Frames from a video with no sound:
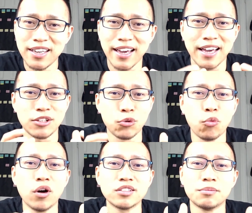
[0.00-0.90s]
and you
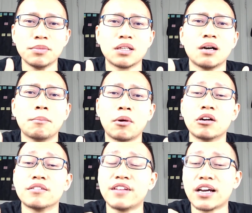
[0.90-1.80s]
want to become
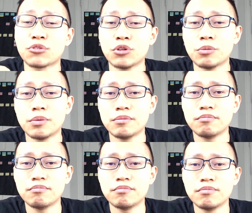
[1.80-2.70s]
part of that group?
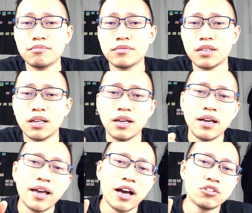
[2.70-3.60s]

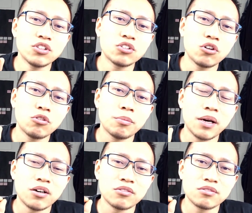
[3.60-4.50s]
How do you go
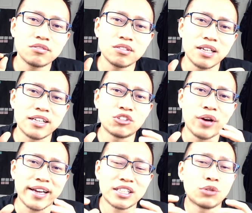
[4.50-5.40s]
about
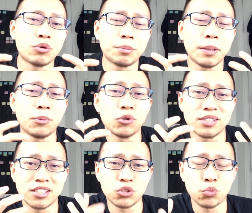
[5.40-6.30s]
interacting with people in
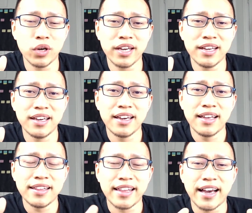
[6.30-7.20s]
such a way
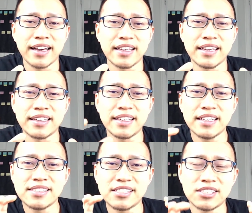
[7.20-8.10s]
that it
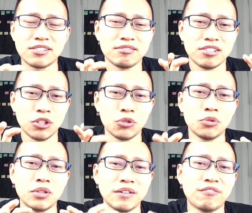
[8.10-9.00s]
gets
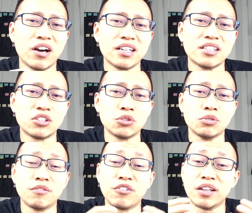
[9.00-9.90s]
you invited to
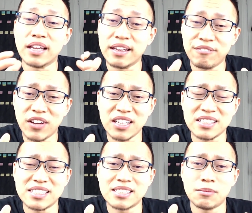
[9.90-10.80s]
different
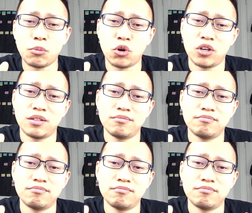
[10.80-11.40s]
events more?